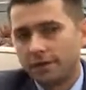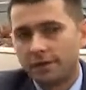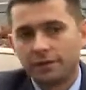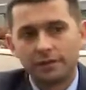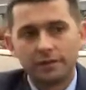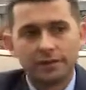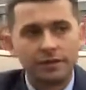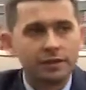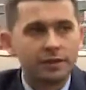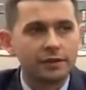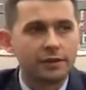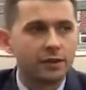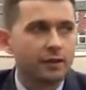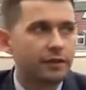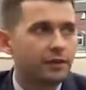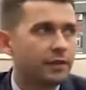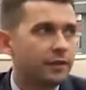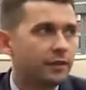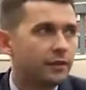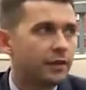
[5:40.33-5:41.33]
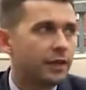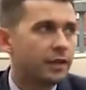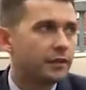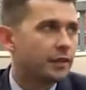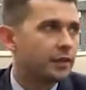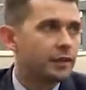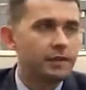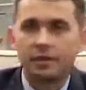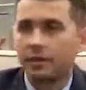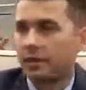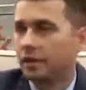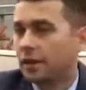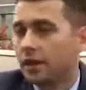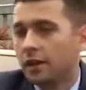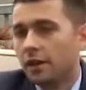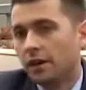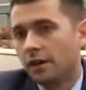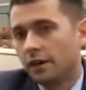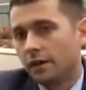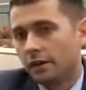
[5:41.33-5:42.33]
It's not that easy.
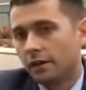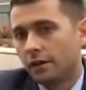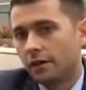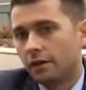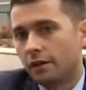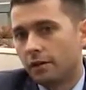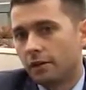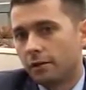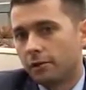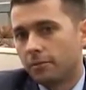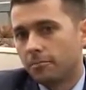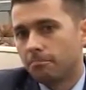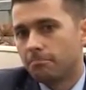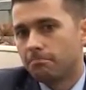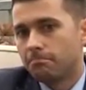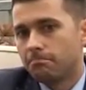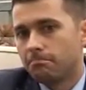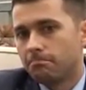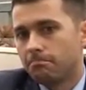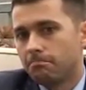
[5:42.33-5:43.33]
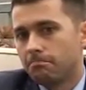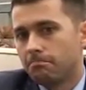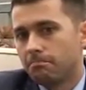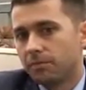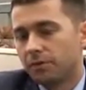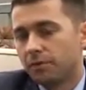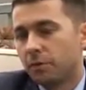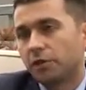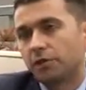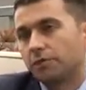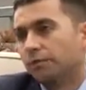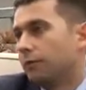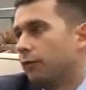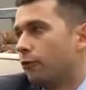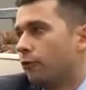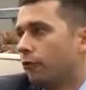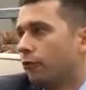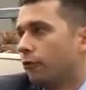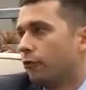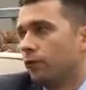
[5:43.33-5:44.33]
Um,
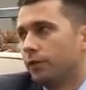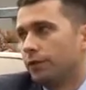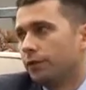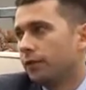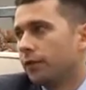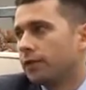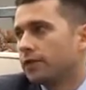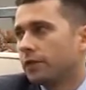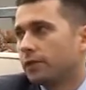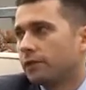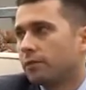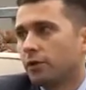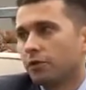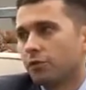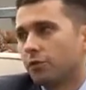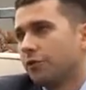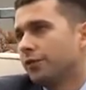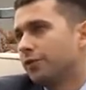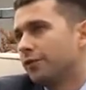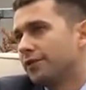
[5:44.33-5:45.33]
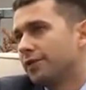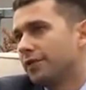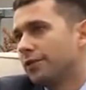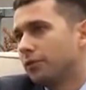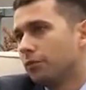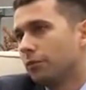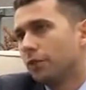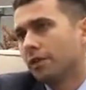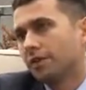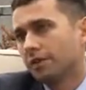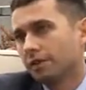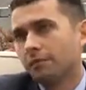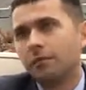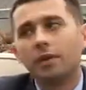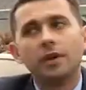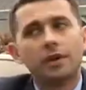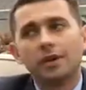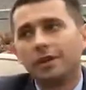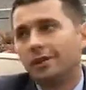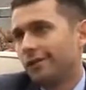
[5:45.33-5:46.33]
for investors, much more interesting to buy some
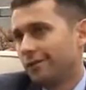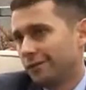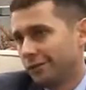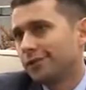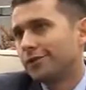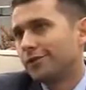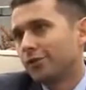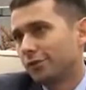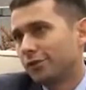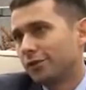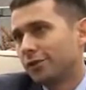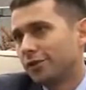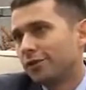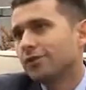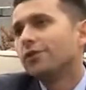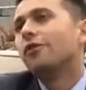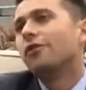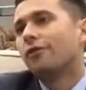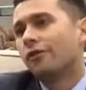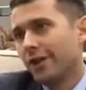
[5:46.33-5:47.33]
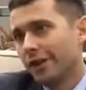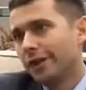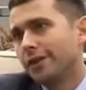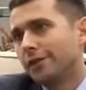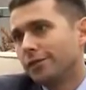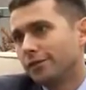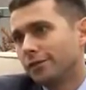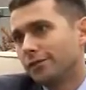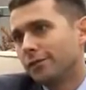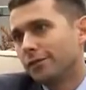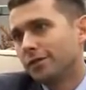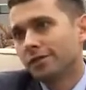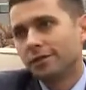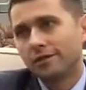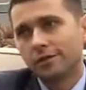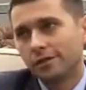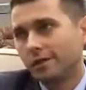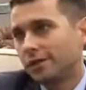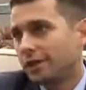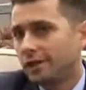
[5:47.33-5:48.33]
instruments, ready instruments
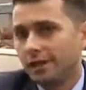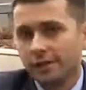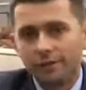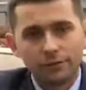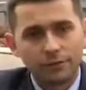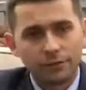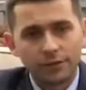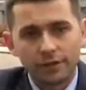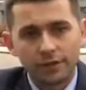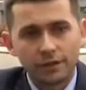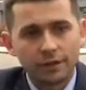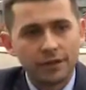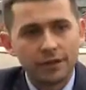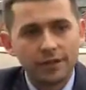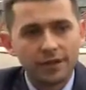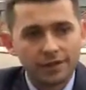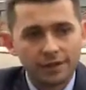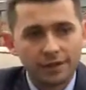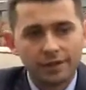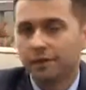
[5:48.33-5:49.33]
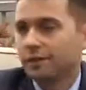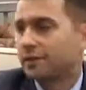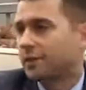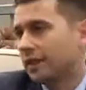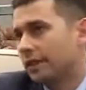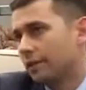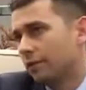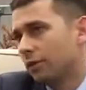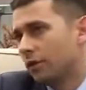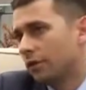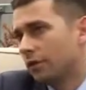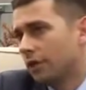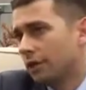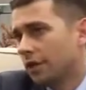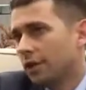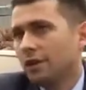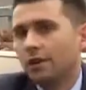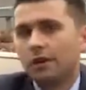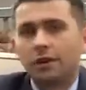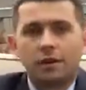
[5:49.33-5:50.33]
that are easy understandable,
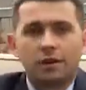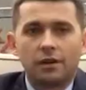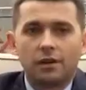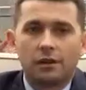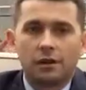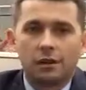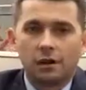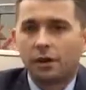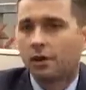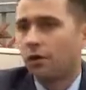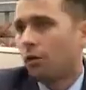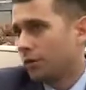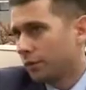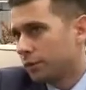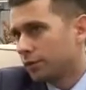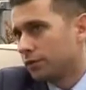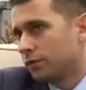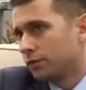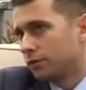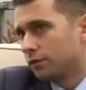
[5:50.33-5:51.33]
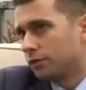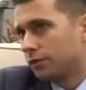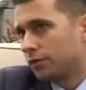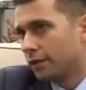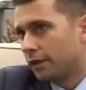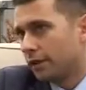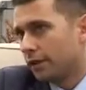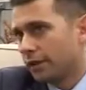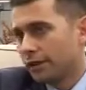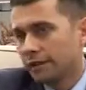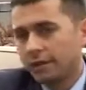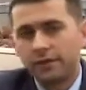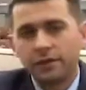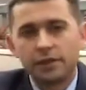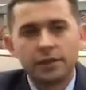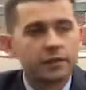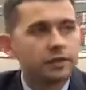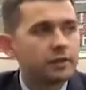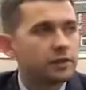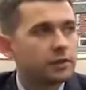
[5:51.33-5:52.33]
are common to their
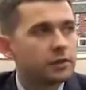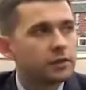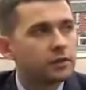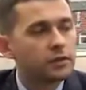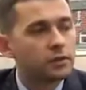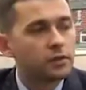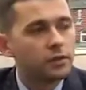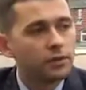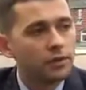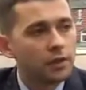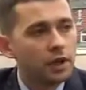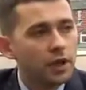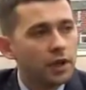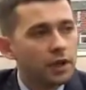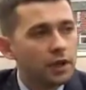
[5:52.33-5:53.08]
activities, and so on.